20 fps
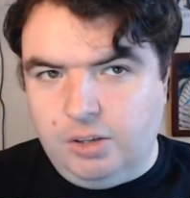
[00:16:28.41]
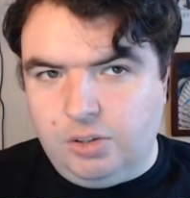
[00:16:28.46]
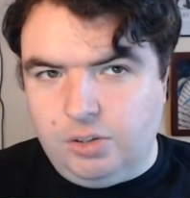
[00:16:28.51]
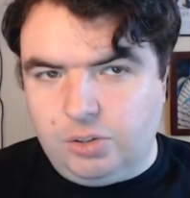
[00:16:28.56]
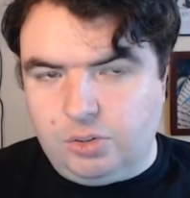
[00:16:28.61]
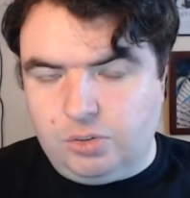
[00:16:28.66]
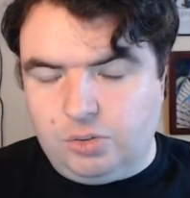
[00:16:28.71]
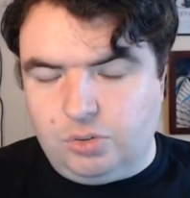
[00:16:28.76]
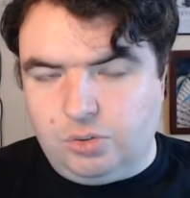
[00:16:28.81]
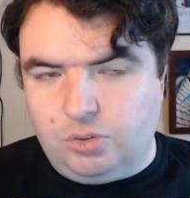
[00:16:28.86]

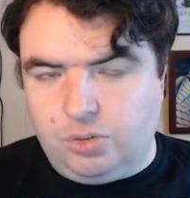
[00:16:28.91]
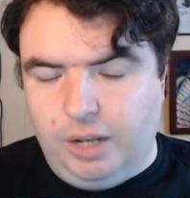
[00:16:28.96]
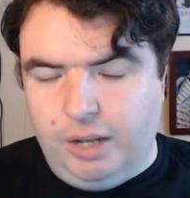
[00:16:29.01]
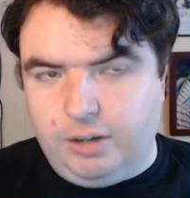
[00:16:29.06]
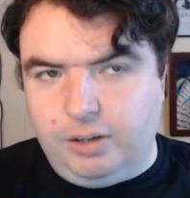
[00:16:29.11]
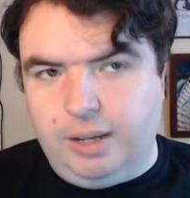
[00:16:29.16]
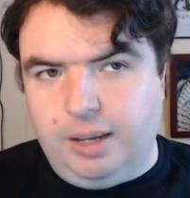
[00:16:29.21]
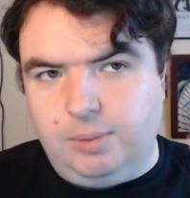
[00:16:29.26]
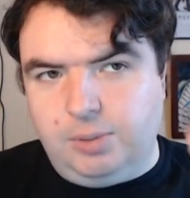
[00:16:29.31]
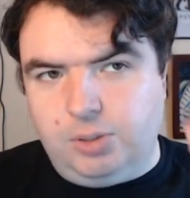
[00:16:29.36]
you're
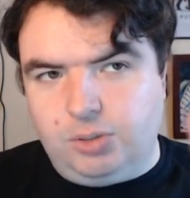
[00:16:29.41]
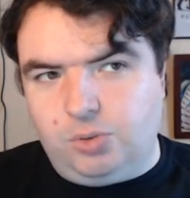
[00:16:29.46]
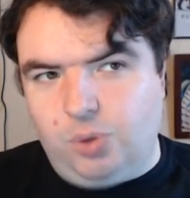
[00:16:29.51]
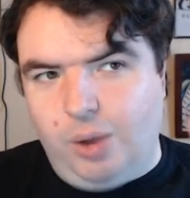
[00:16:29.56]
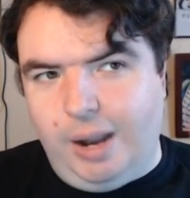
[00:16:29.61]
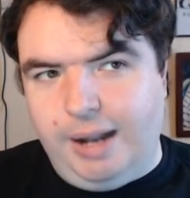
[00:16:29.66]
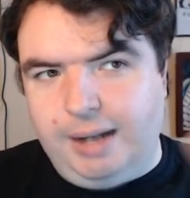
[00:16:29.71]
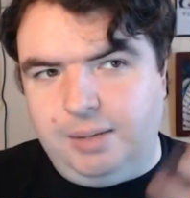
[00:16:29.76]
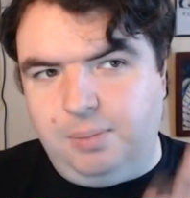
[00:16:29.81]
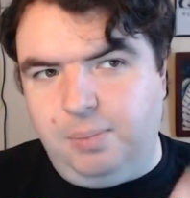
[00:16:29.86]
trying
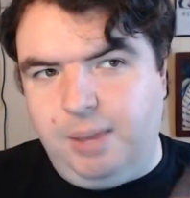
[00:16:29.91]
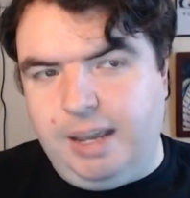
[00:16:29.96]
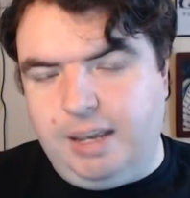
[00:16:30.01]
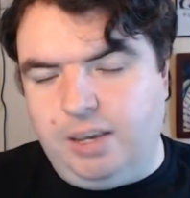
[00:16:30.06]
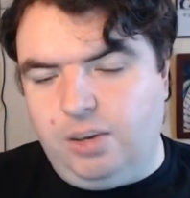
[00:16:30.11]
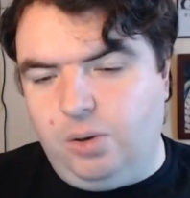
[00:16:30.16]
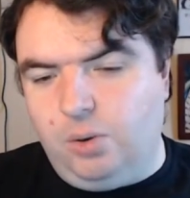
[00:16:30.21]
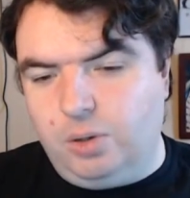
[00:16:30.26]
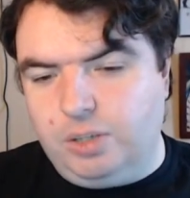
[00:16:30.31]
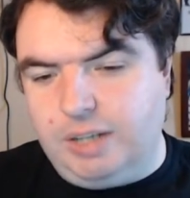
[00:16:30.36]
to
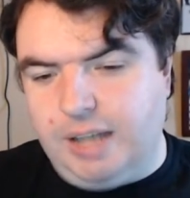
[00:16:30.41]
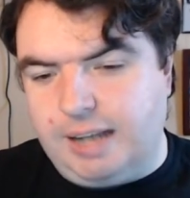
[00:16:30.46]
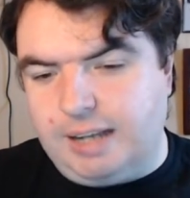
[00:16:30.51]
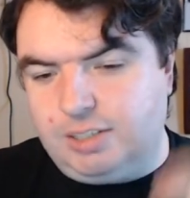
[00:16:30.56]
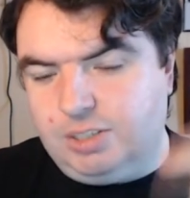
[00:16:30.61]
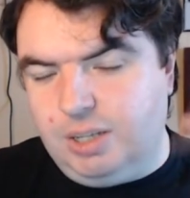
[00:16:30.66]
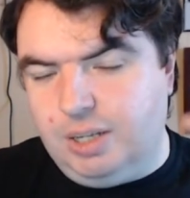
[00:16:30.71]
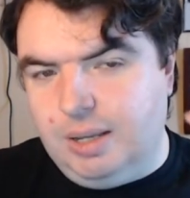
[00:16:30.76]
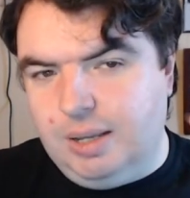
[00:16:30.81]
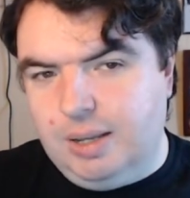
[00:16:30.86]
make your
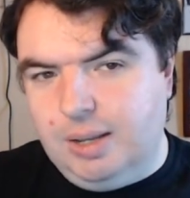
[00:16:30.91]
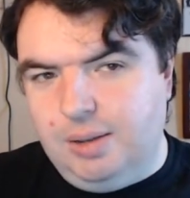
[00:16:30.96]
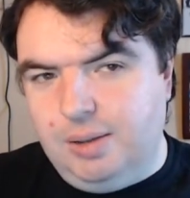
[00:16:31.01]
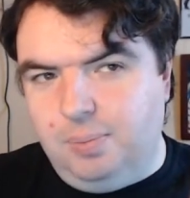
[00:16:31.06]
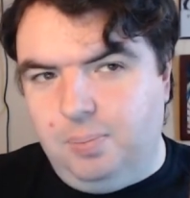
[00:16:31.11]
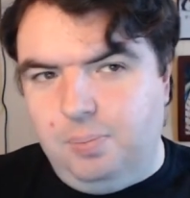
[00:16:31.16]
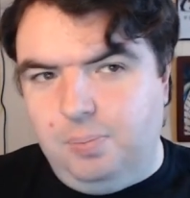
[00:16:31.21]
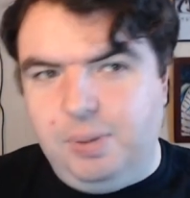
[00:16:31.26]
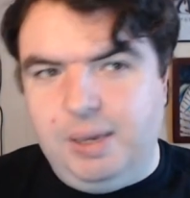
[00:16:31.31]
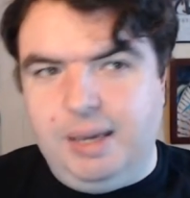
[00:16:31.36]
next
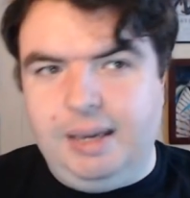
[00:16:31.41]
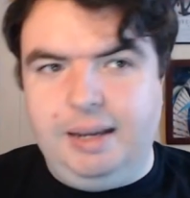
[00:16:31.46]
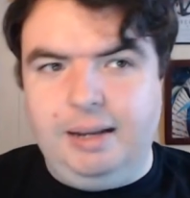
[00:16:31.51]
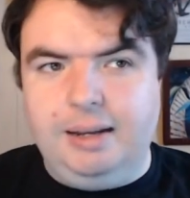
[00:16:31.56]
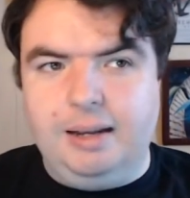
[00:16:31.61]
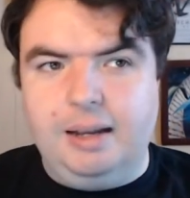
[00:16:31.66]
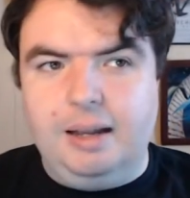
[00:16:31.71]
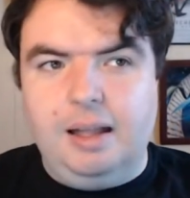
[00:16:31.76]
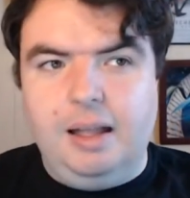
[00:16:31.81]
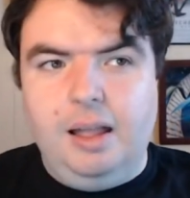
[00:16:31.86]

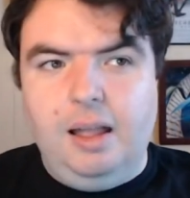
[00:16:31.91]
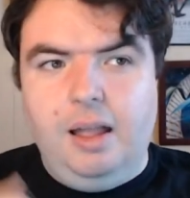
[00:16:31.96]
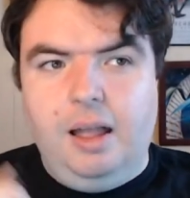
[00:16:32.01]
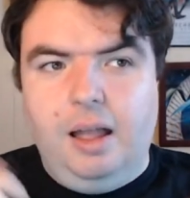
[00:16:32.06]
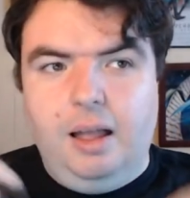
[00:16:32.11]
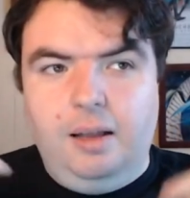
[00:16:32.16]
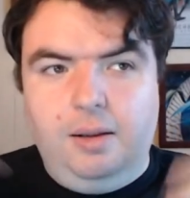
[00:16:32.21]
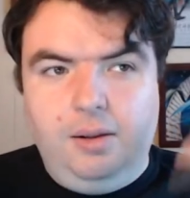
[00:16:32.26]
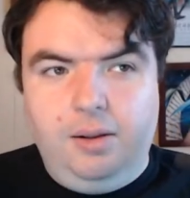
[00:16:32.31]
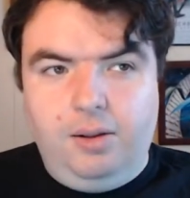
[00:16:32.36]
big,
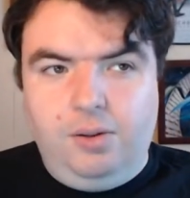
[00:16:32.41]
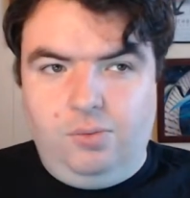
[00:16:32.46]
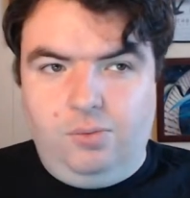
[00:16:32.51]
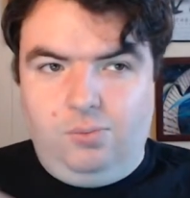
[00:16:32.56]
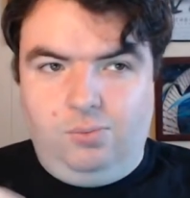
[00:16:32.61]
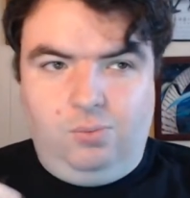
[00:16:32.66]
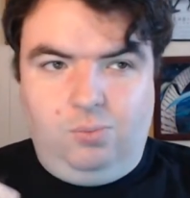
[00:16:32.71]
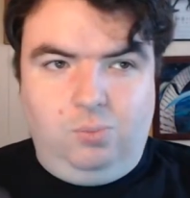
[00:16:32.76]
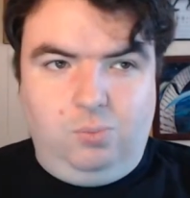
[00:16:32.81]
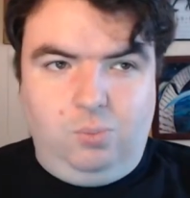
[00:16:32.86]

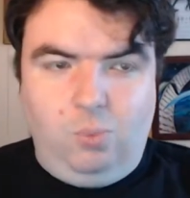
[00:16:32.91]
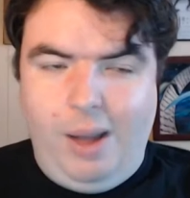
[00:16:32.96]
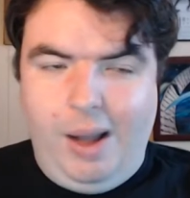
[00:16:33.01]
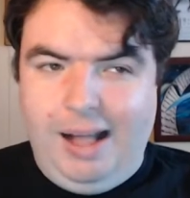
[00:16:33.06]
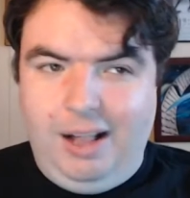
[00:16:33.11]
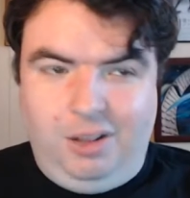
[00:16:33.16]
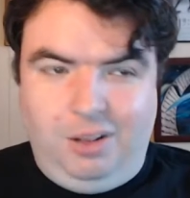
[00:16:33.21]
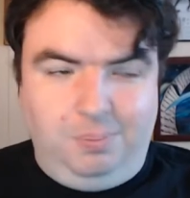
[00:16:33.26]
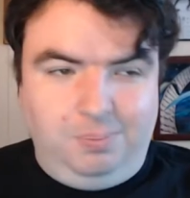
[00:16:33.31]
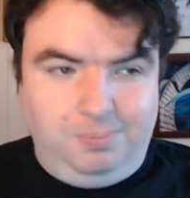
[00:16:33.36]

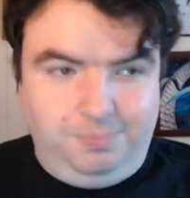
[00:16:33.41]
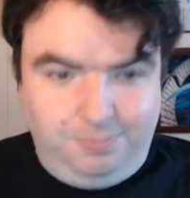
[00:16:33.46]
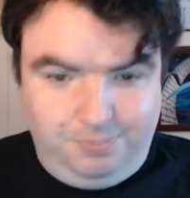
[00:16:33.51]
well,